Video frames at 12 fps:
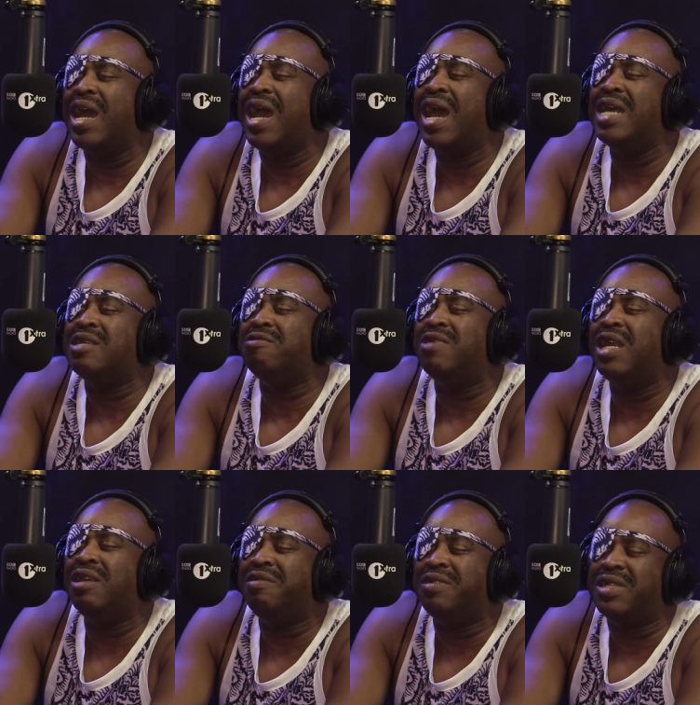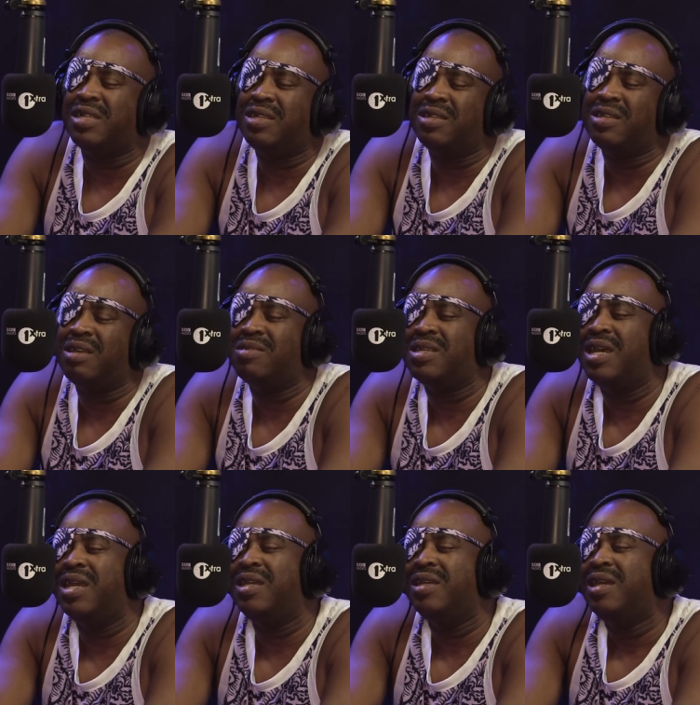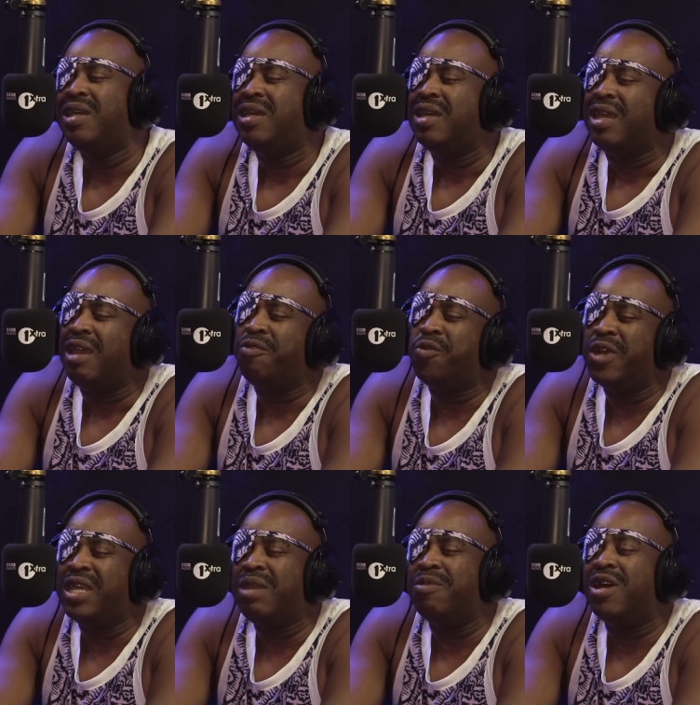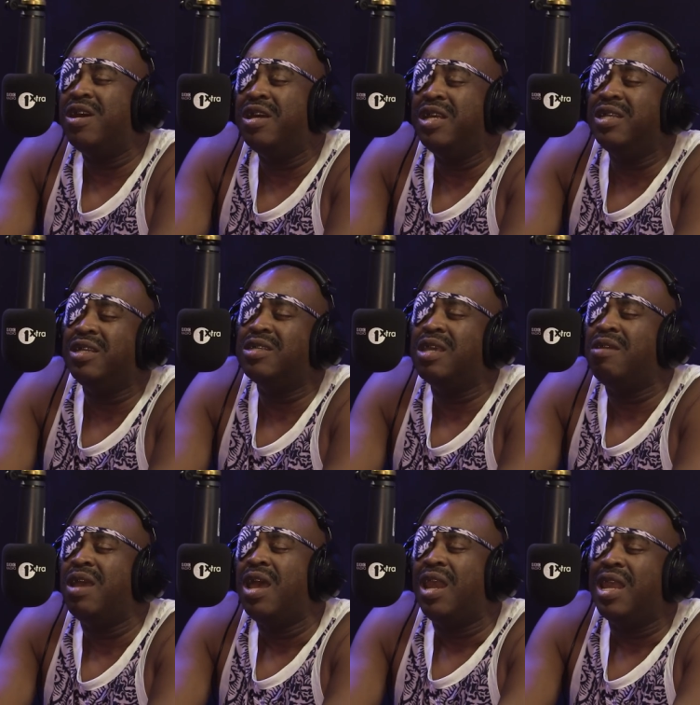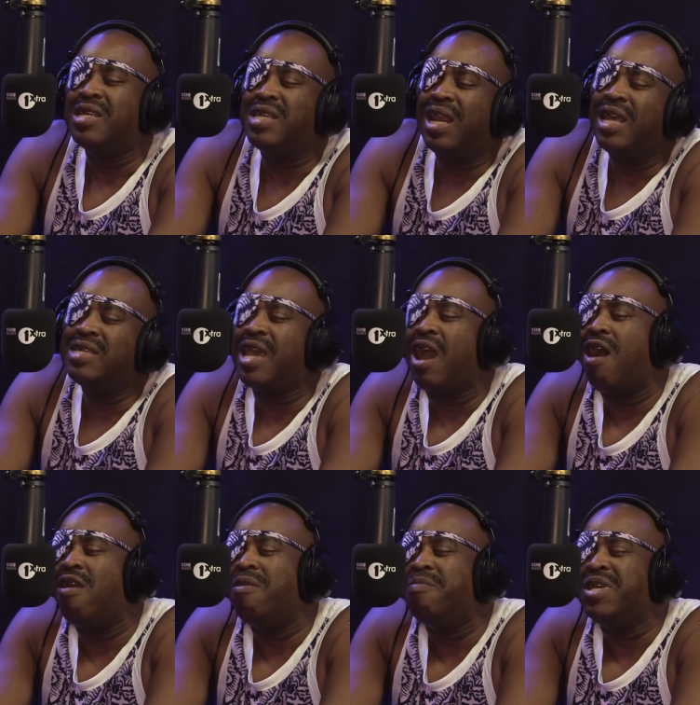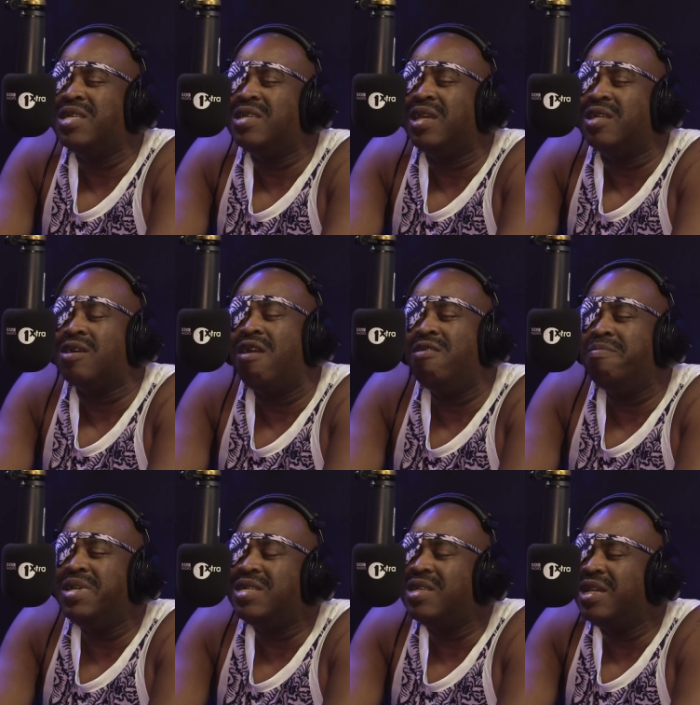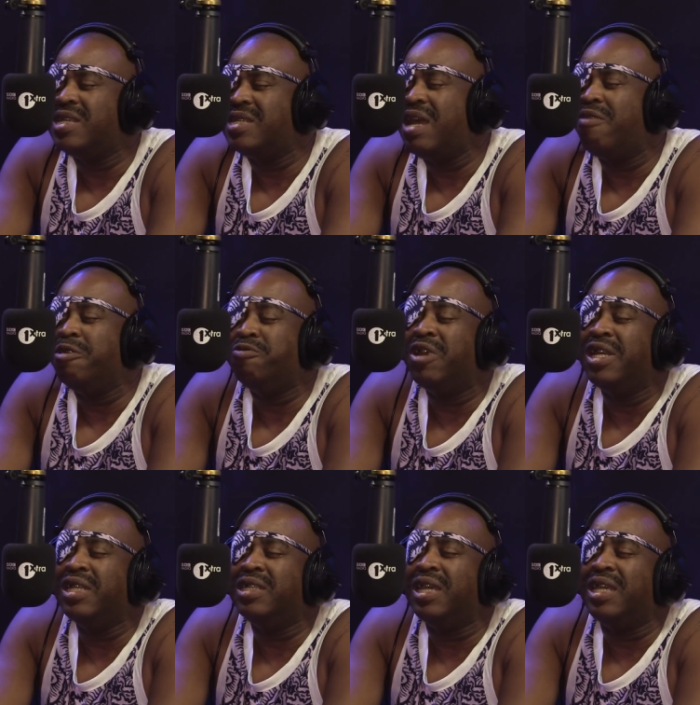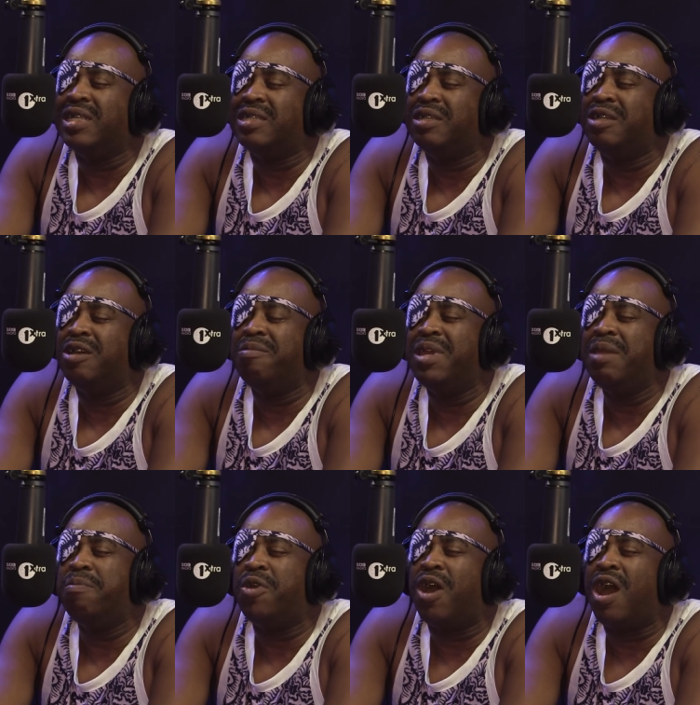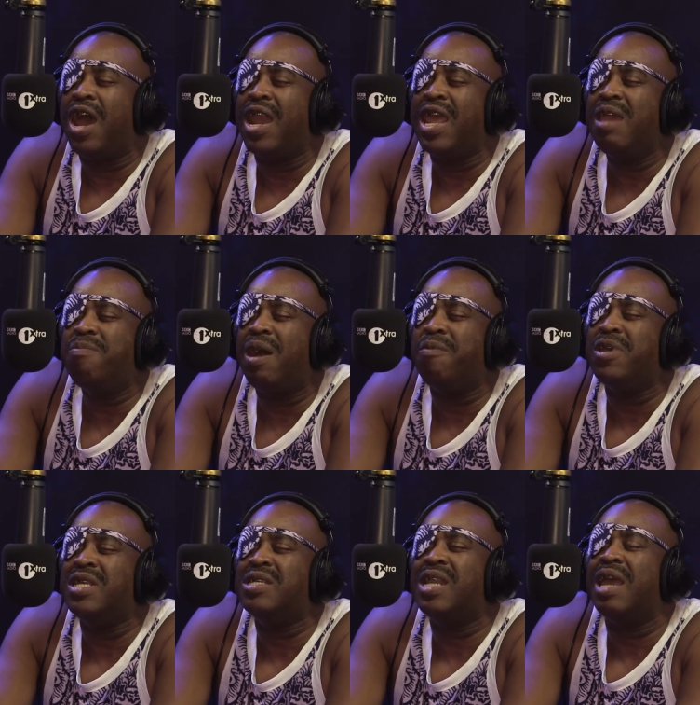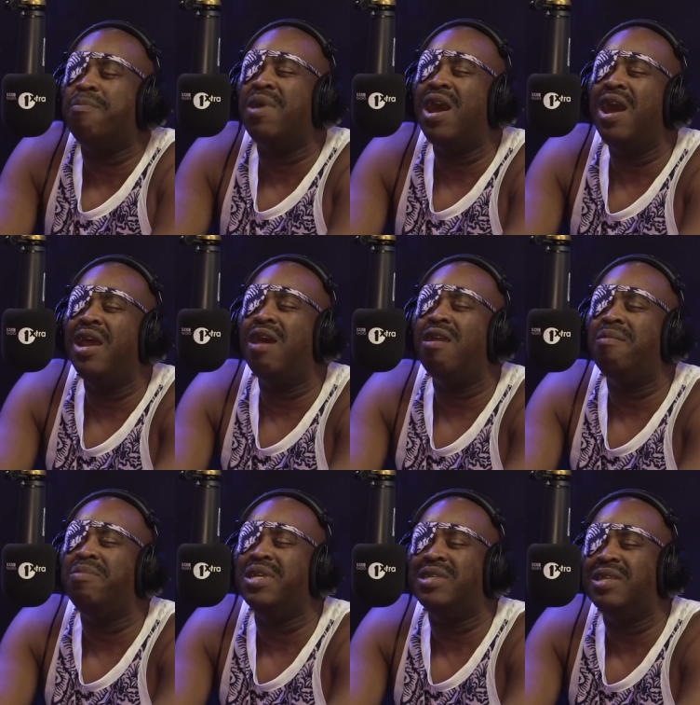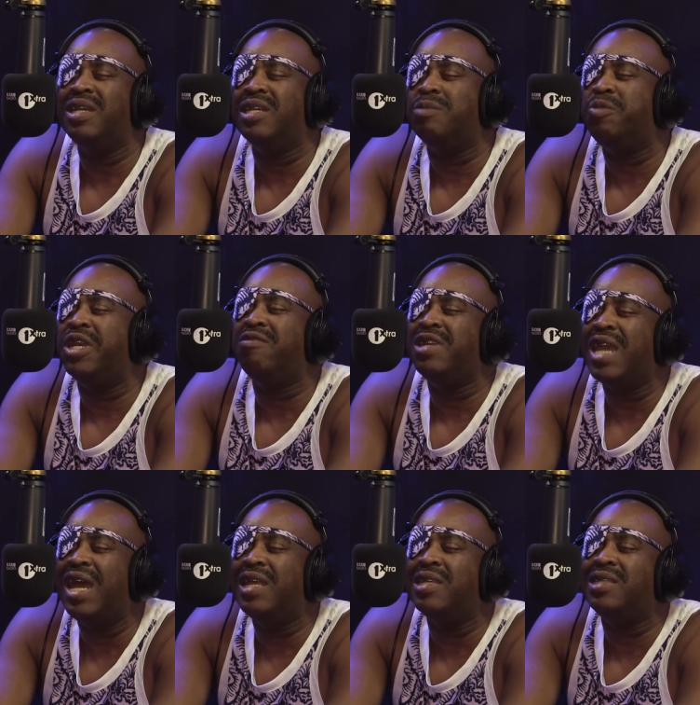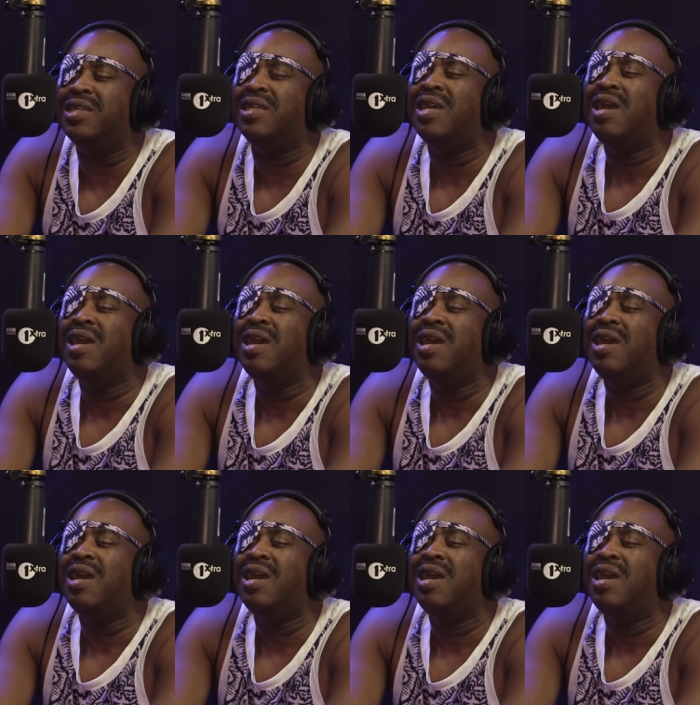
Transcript: as relevance. You see what I'm saying? If you want to keep it 100, you see, let's say, let's say R&B singers. R&B singers now is running things, you know what I mean? But, and hip hop is like behind R&B singers. But in reality,